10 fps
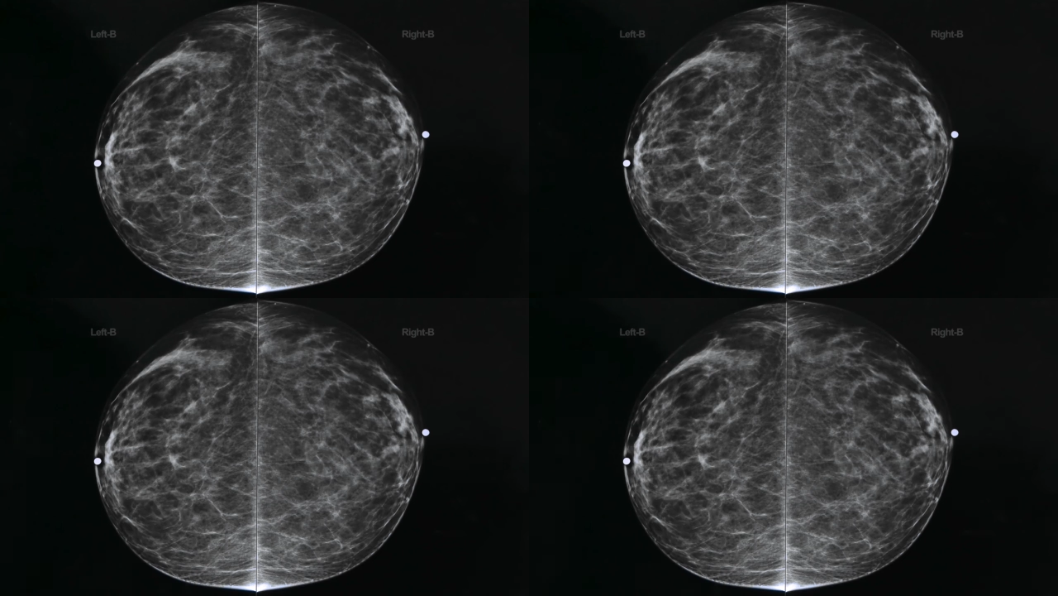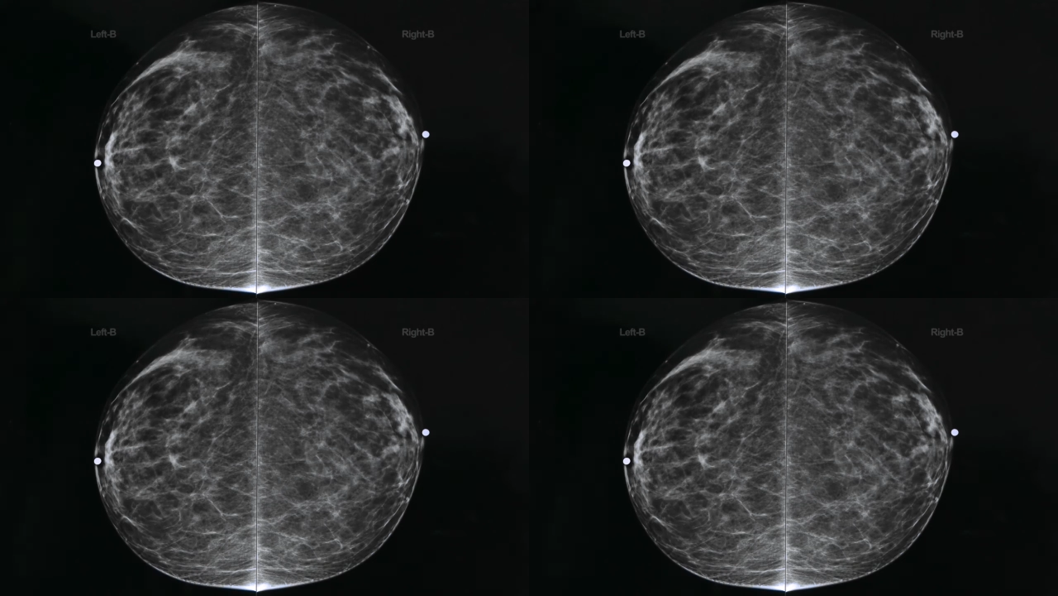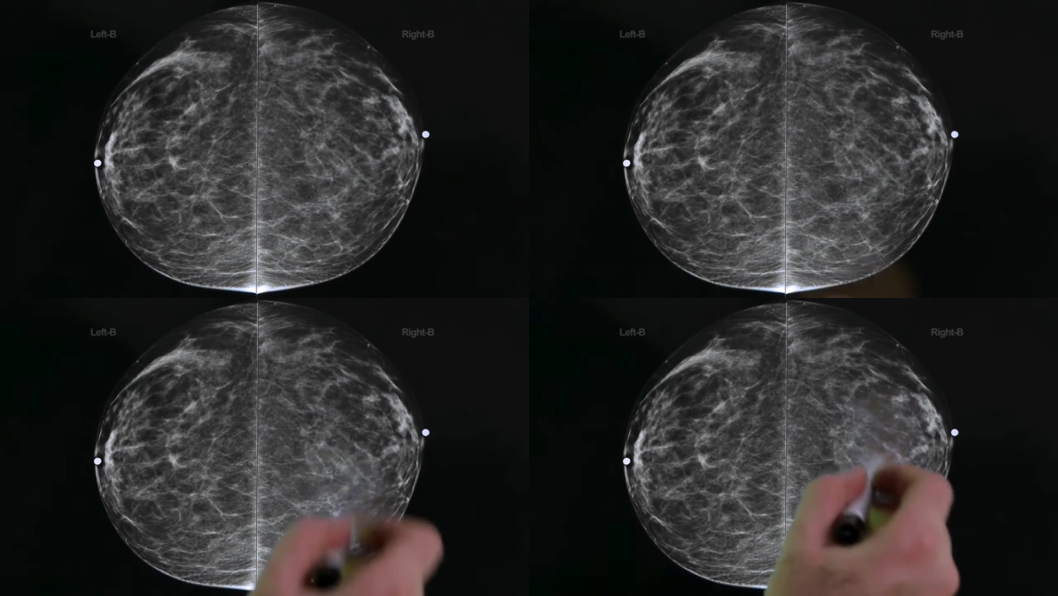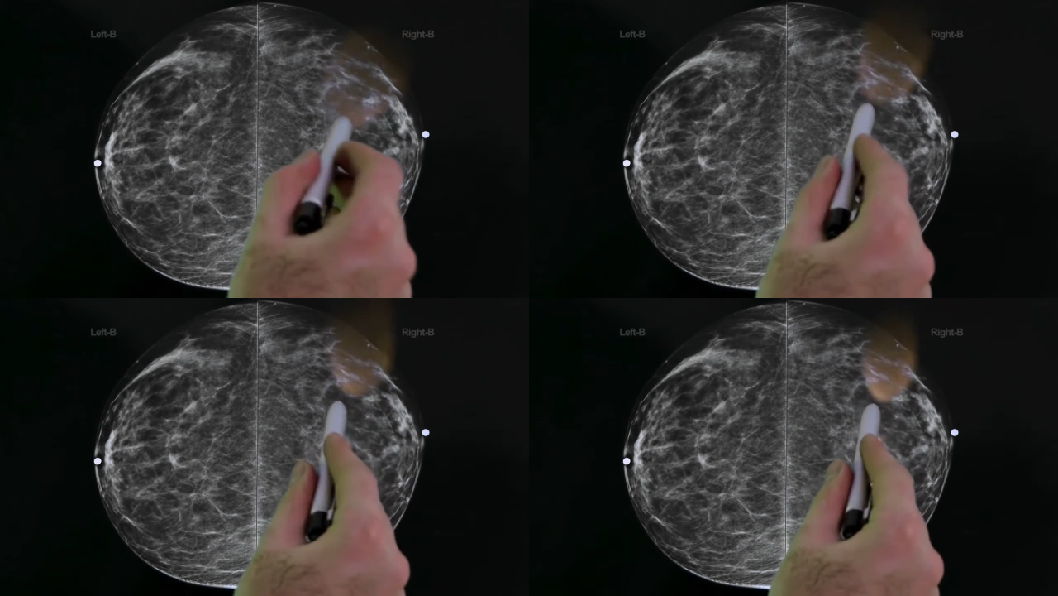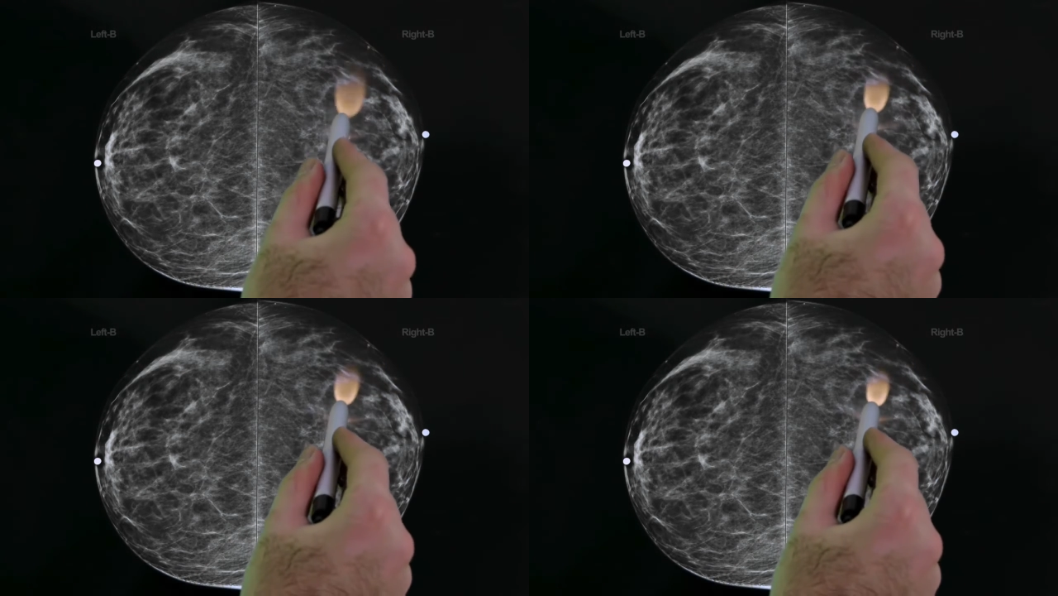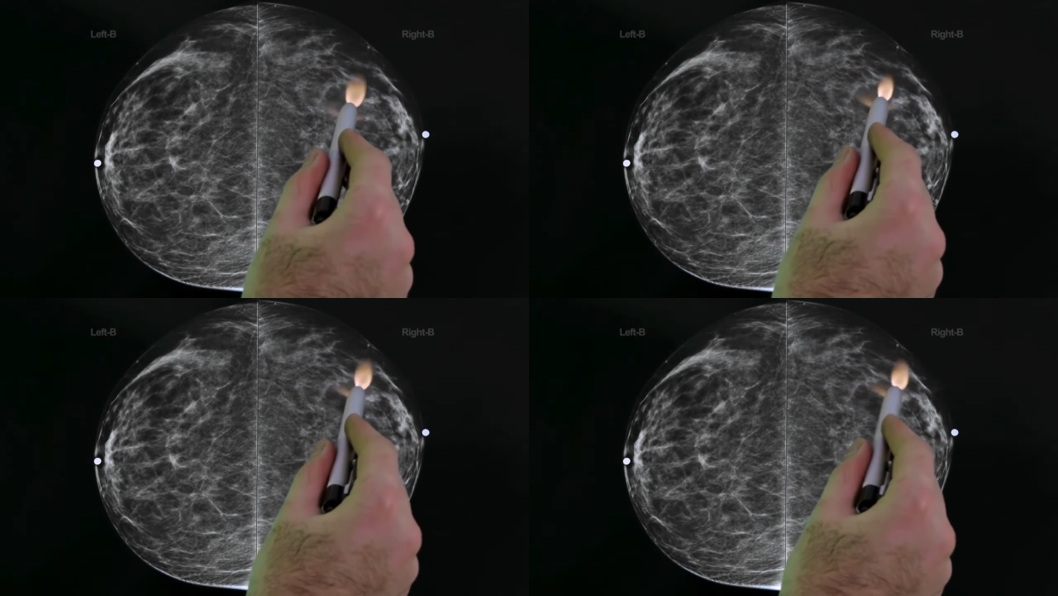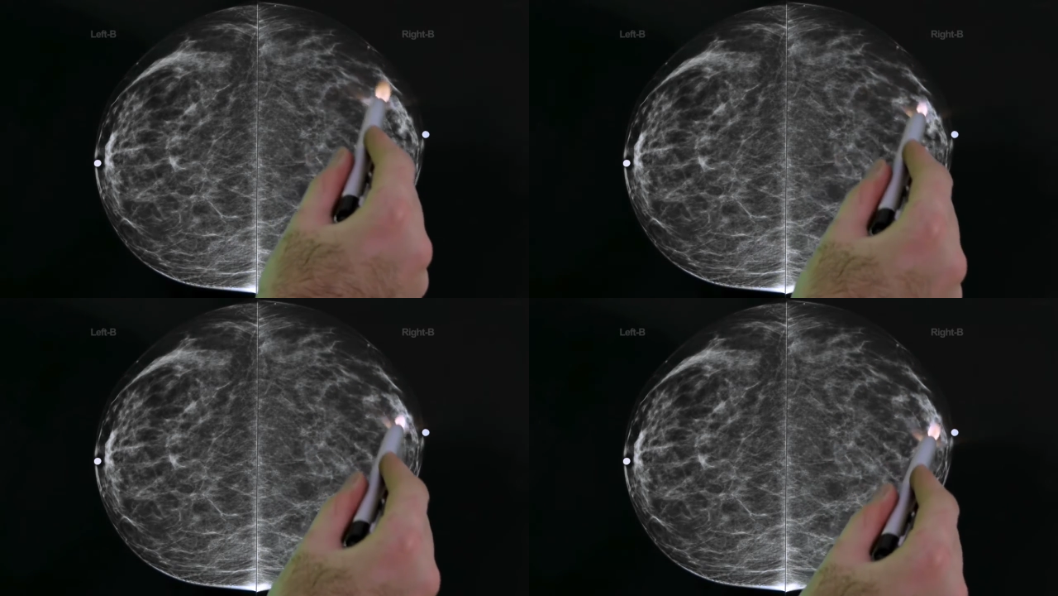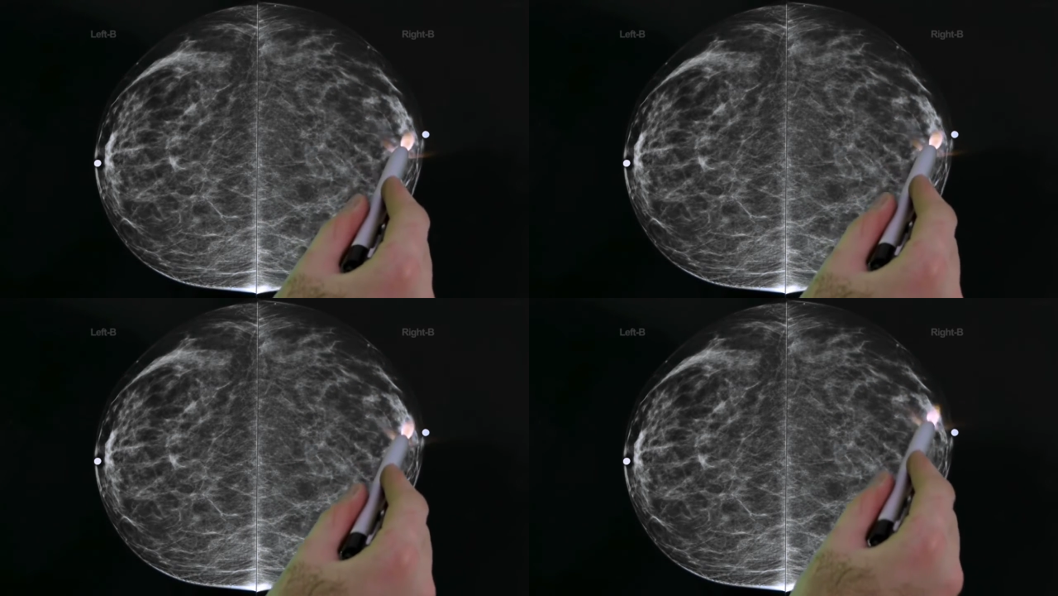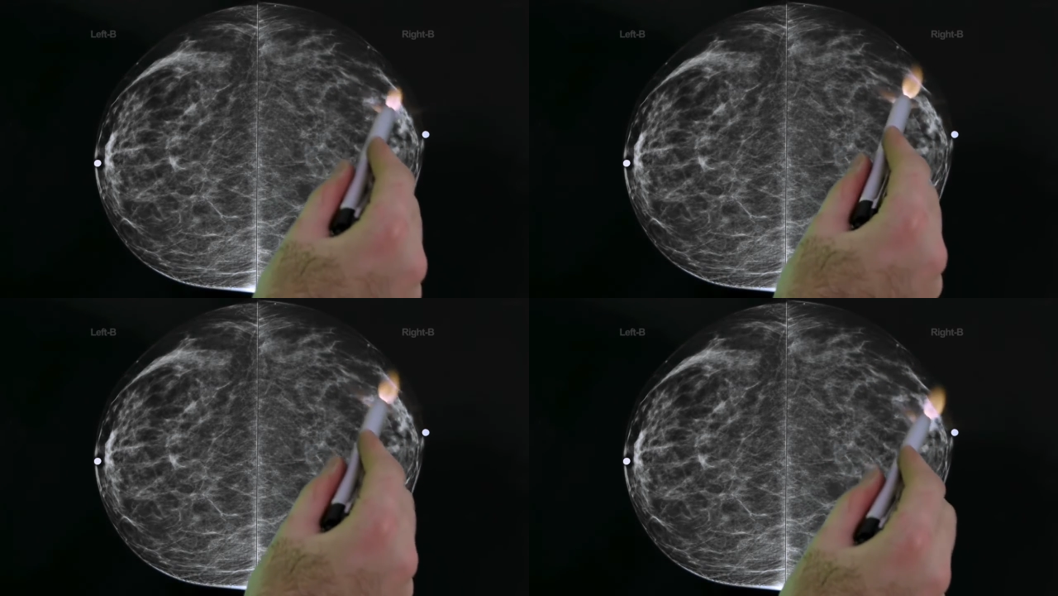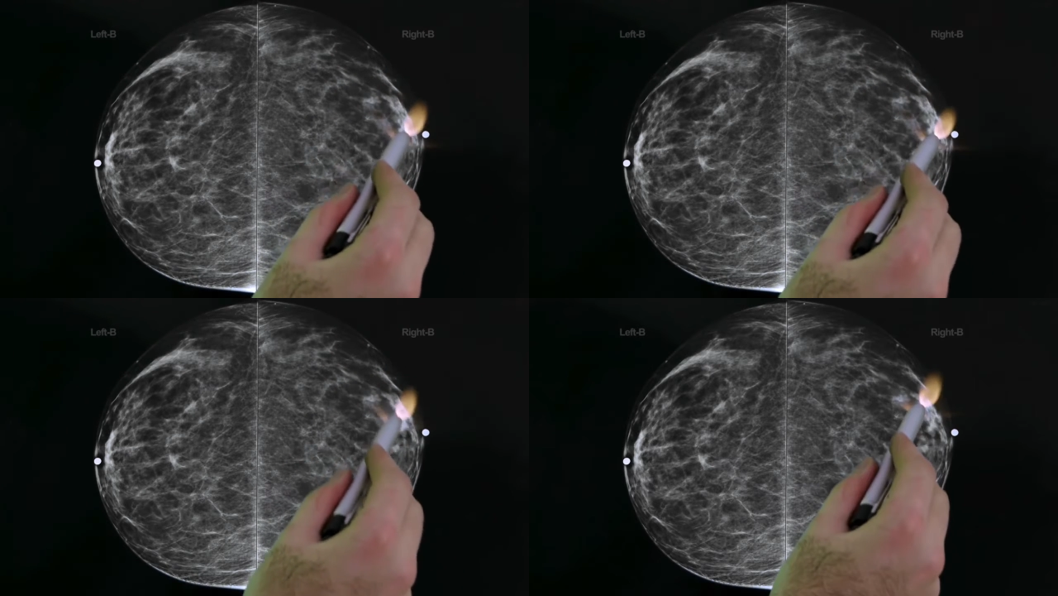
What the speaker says: No face is visible, so there are no lips to read.